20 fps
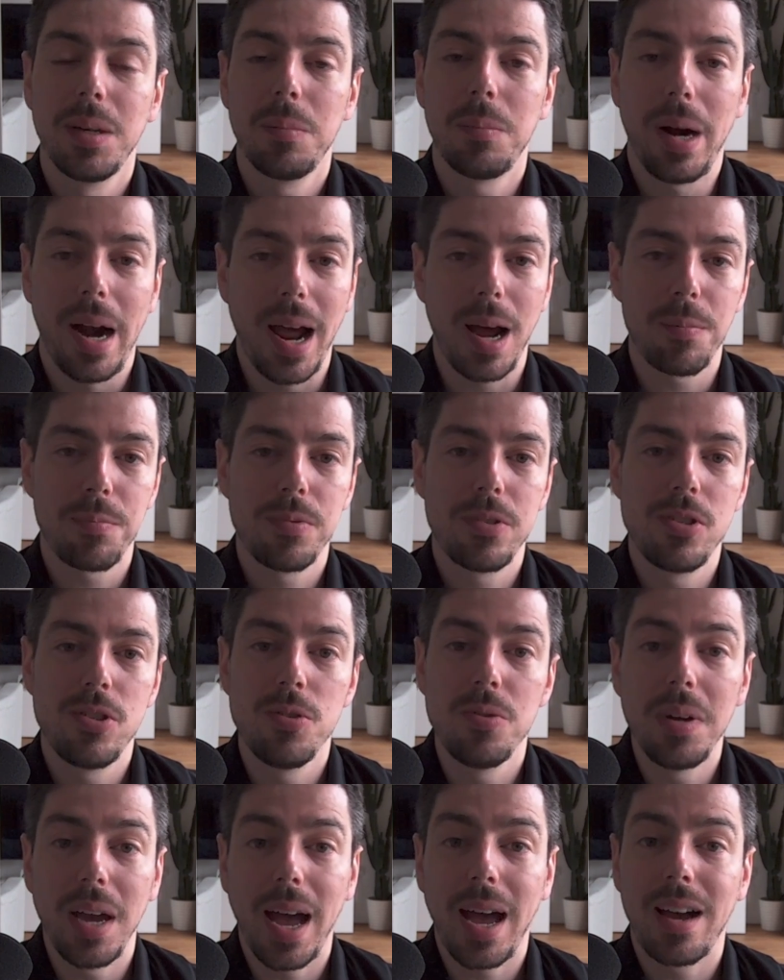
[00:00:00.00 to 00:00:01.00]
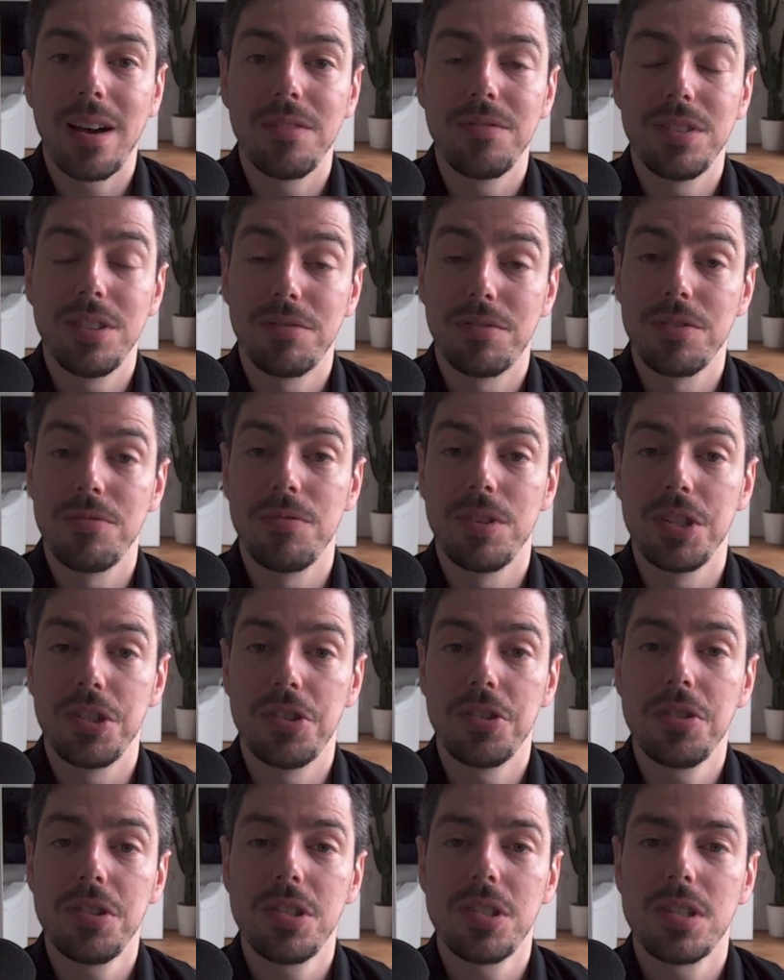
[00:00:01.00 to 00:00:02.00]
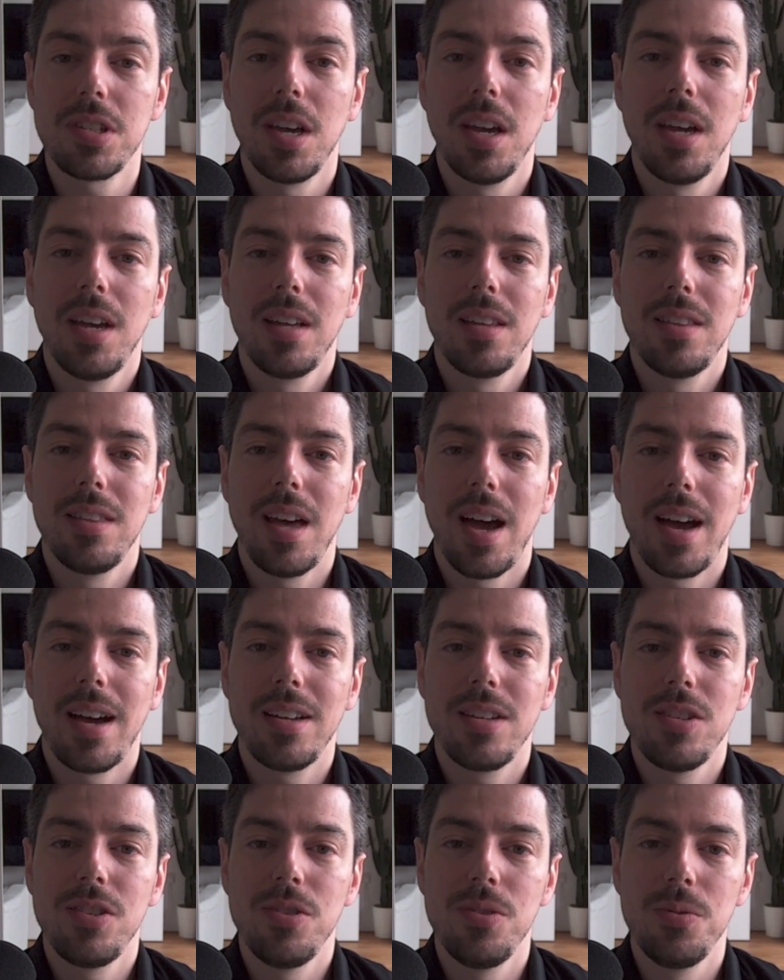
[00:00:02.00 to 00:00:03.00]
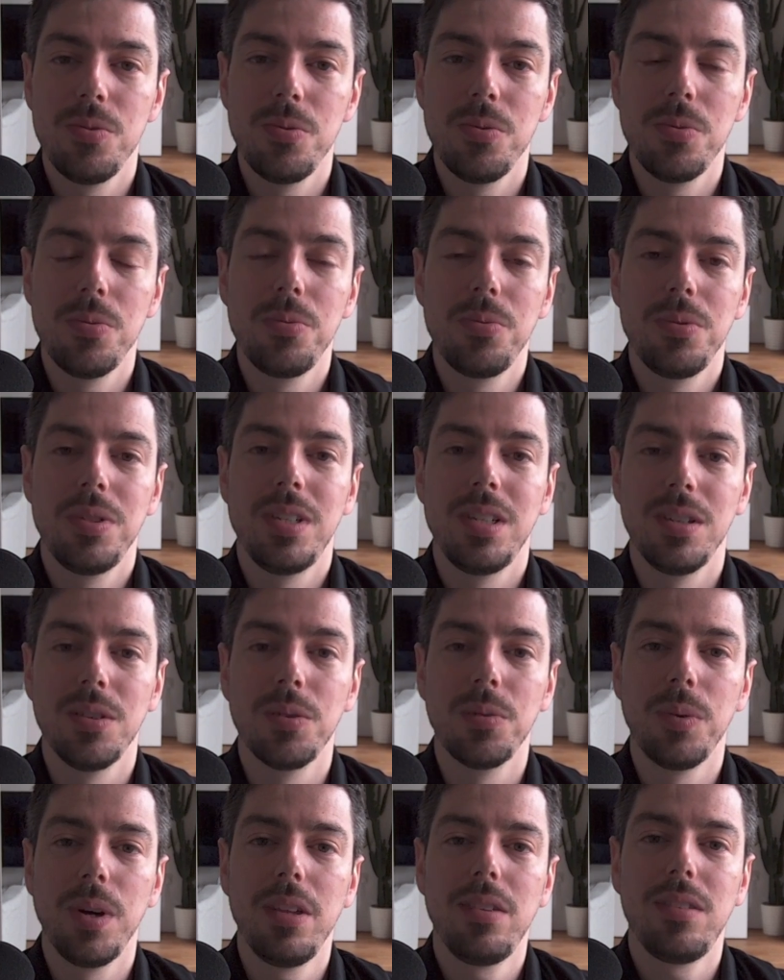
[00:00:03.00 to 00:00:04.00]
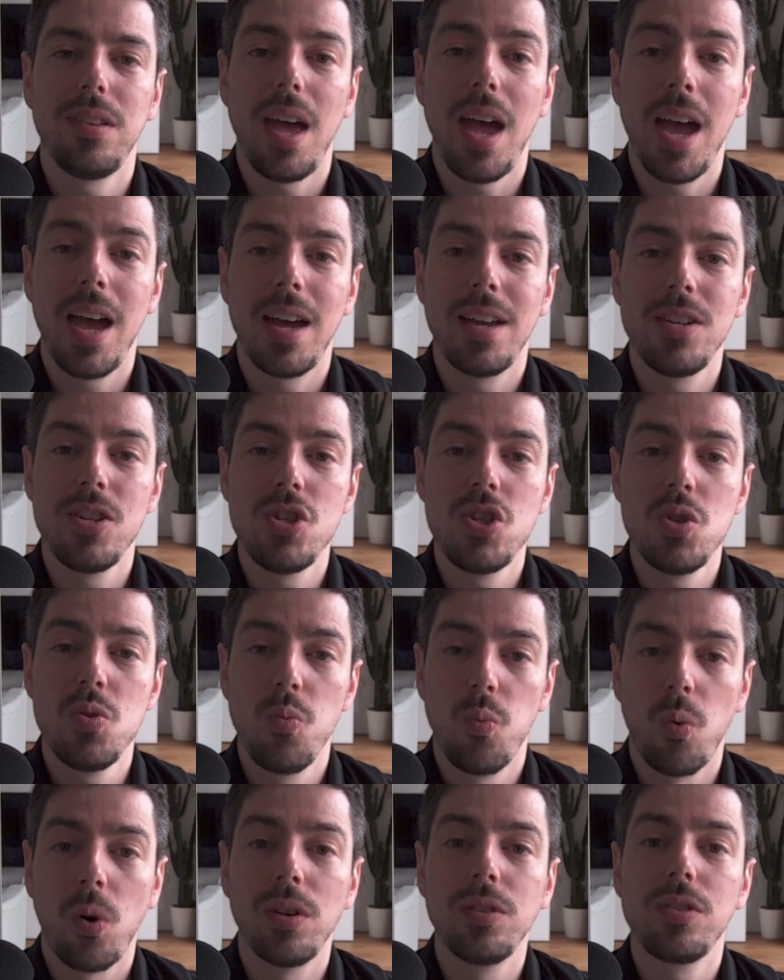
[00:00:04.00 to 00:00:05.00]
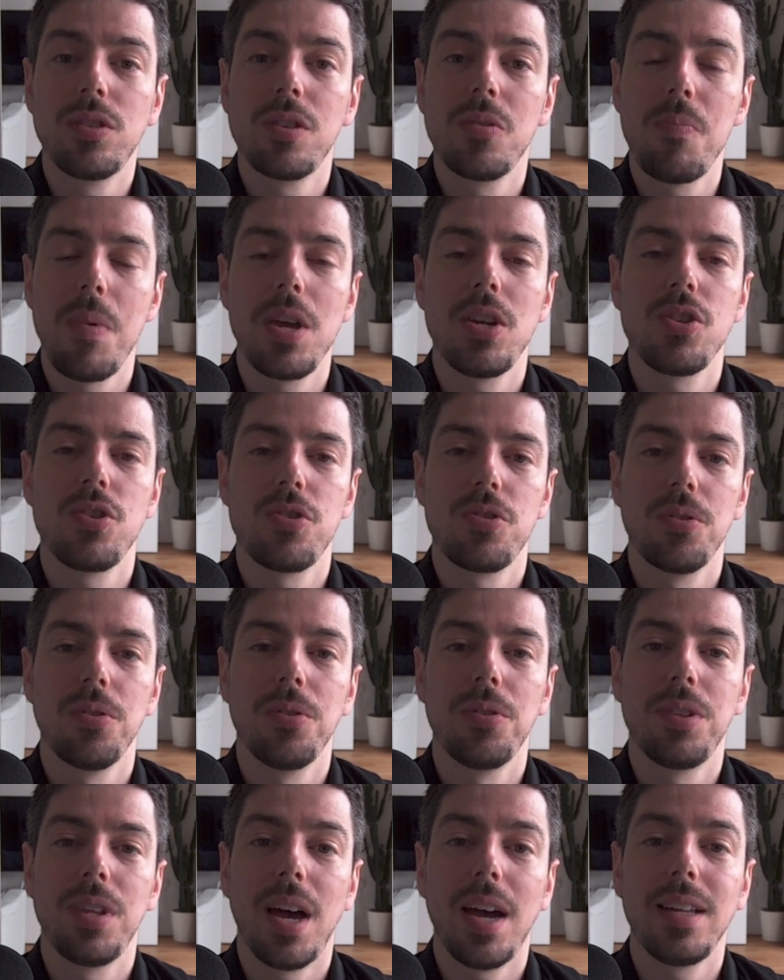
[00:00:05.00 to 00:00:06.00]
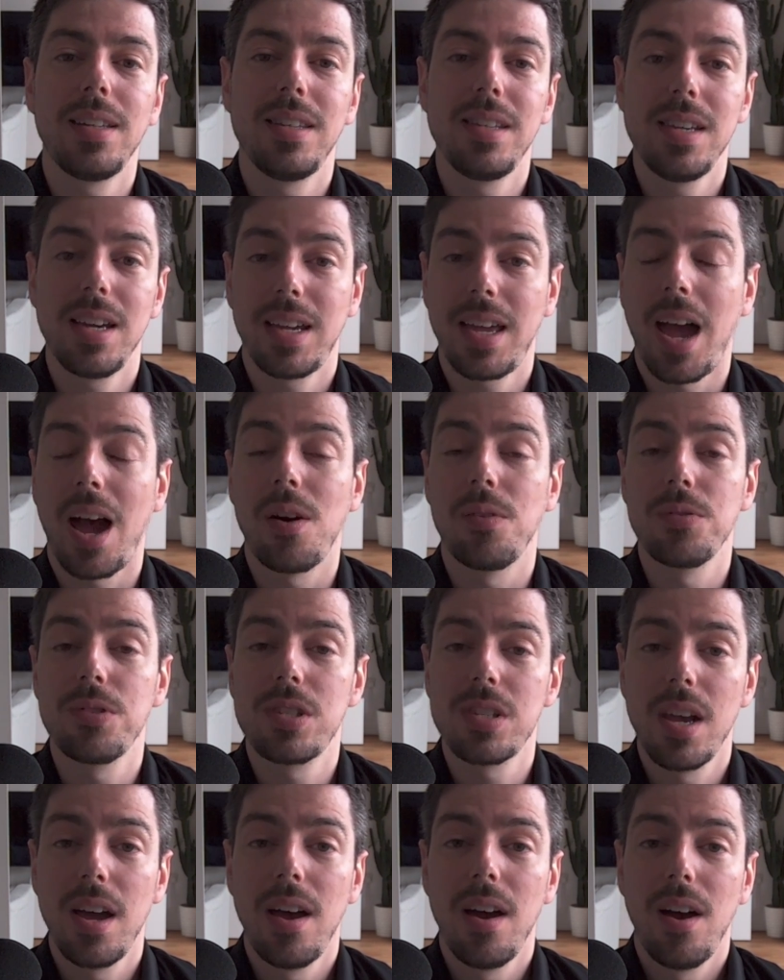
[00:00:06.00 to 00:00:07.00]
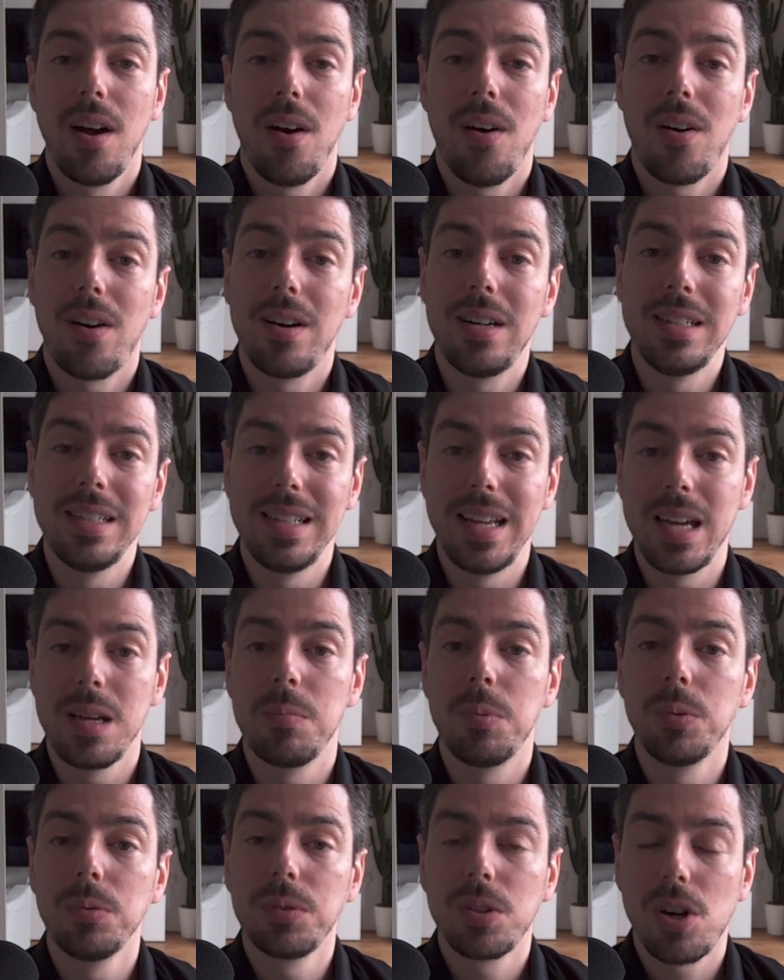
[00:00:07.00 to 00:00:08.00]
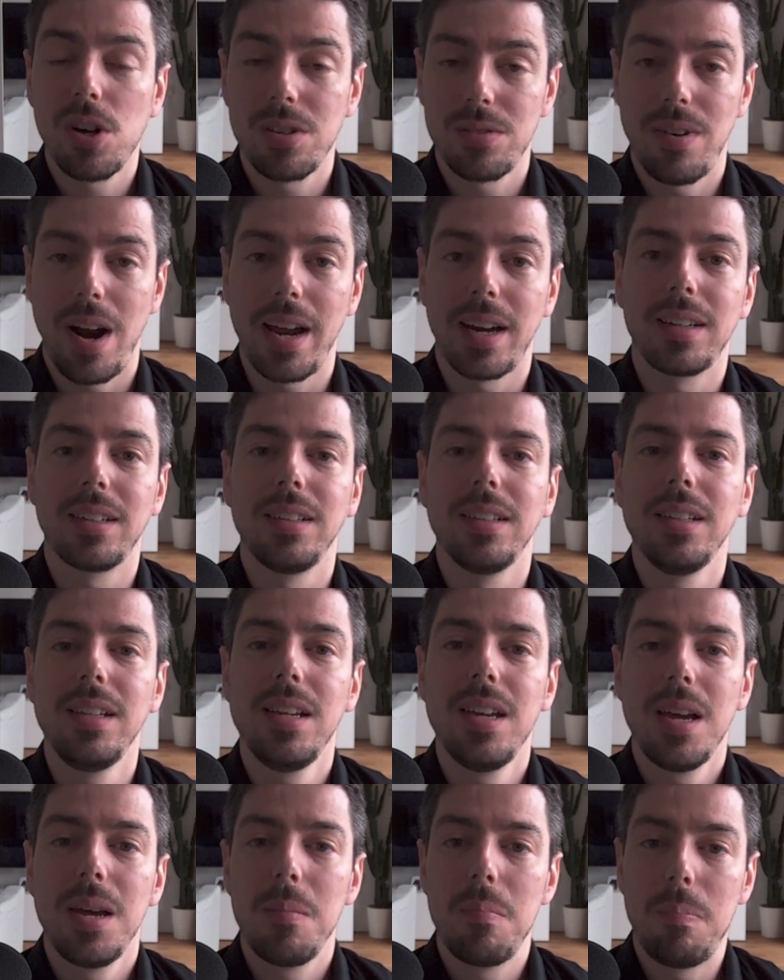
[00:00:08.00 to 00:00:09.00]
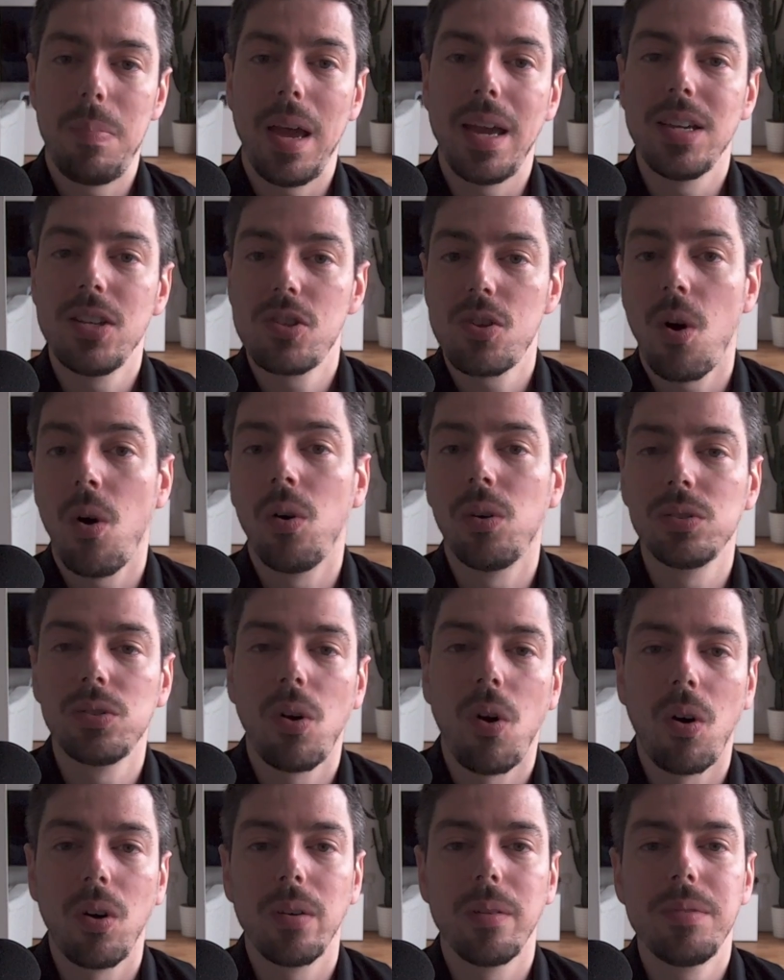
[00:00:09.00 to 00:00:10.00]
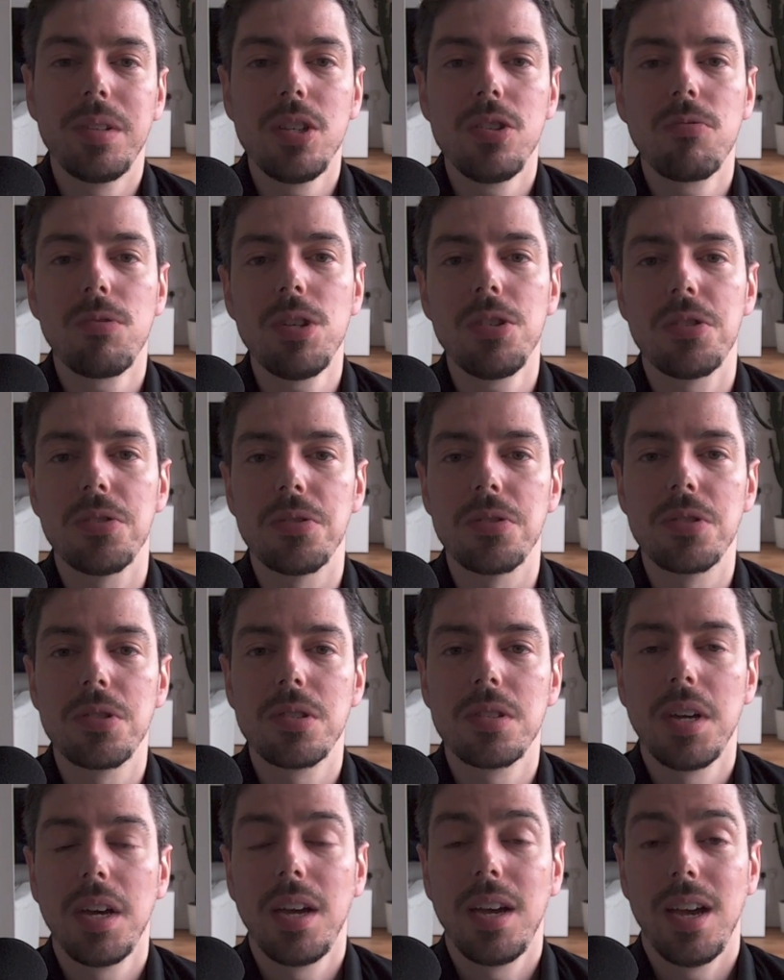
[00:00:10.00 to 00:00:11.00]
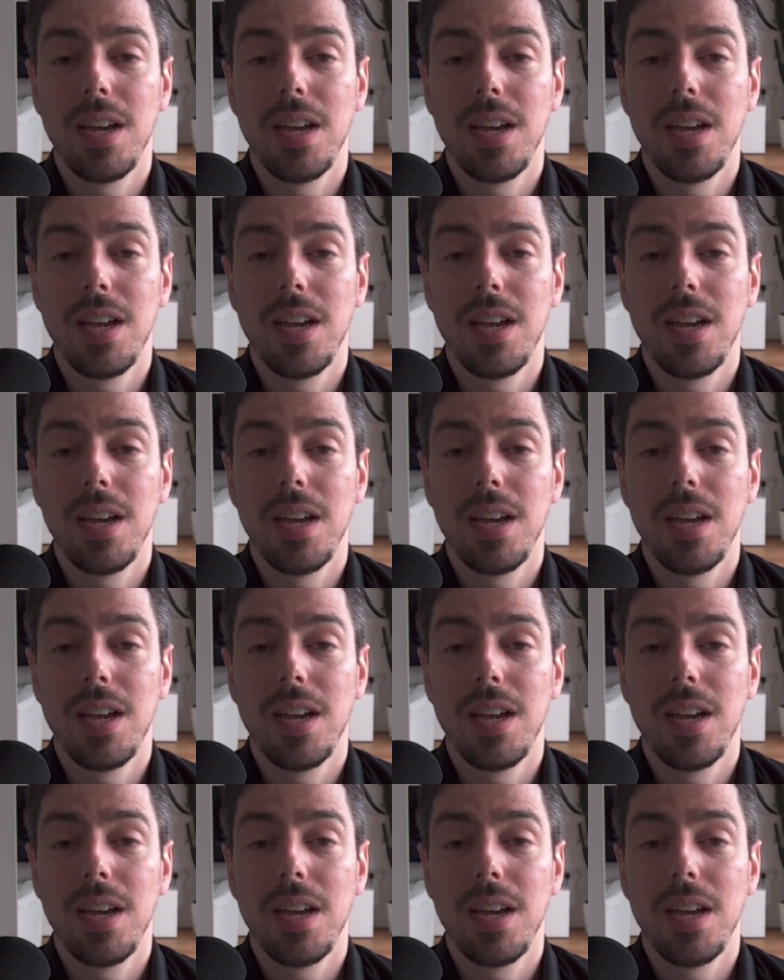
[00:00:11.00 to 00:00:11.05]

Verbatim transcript: Perhaps you have different regions that you deal with, and you want to make sure that the accounts are labeled correctly based on all of these regions.